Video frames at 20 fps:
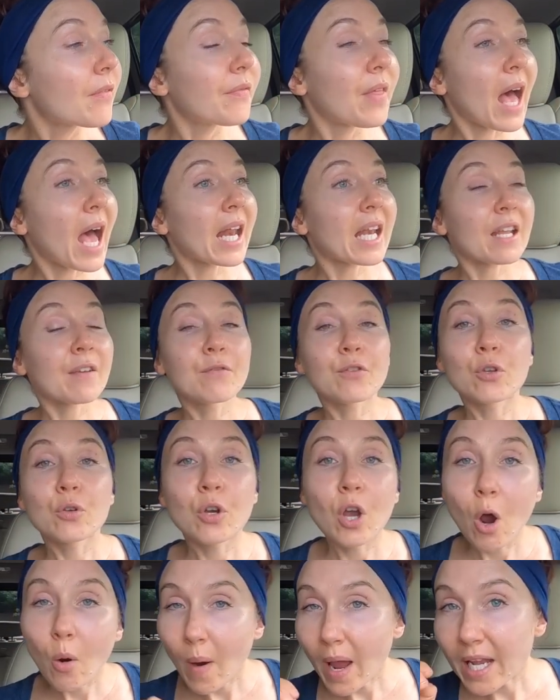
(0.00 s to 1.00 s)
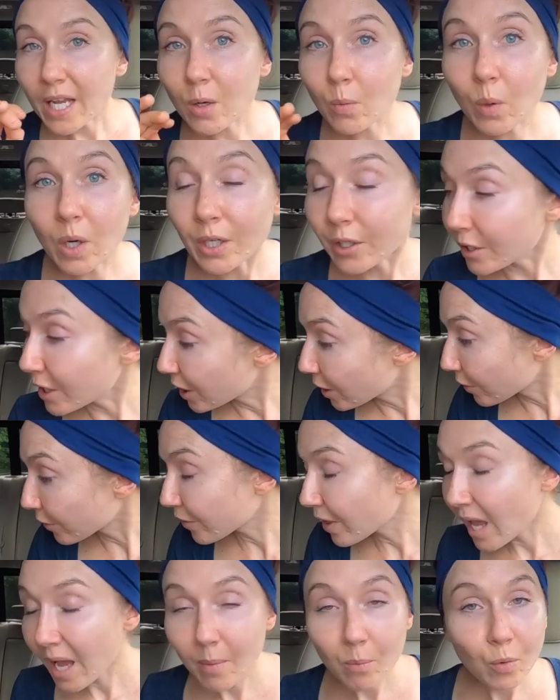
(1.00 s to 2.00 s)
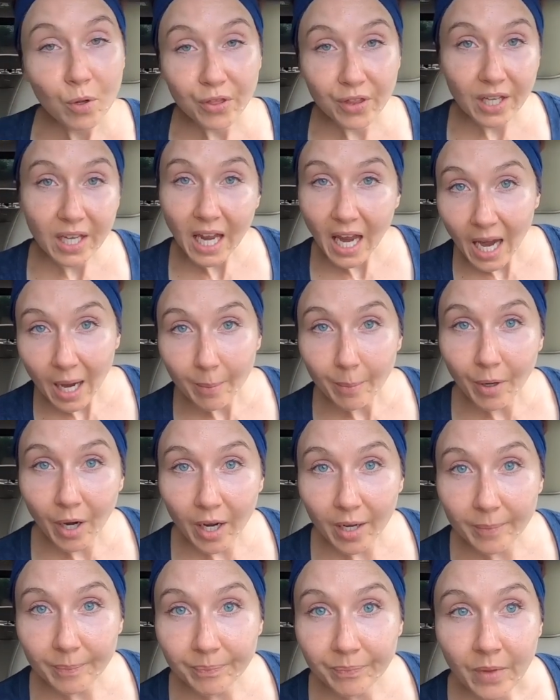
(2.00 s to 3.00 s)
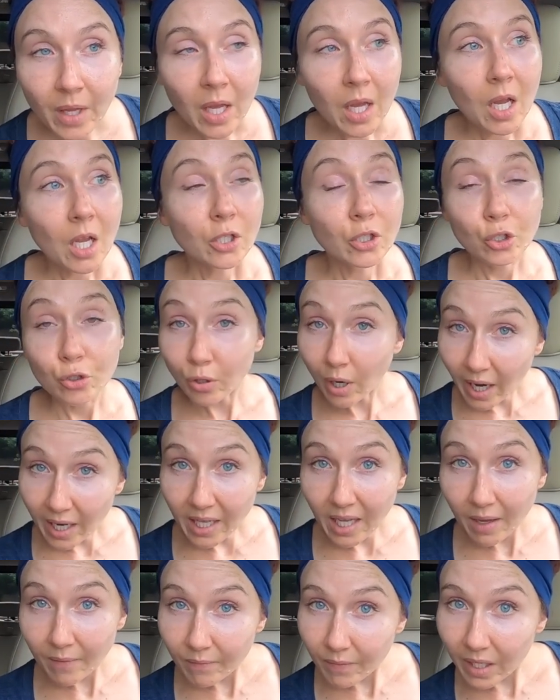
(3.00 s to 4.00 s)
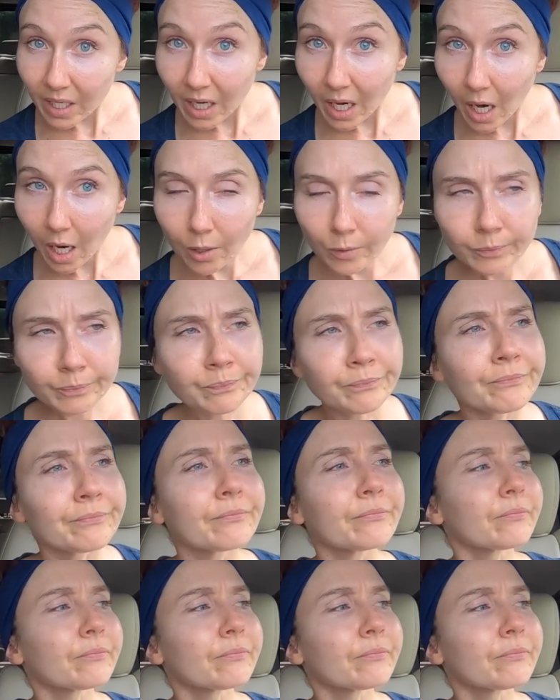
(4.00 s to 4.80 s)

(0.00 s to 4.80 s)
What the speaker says: that if you go anywhere near them with a camera to try to get video,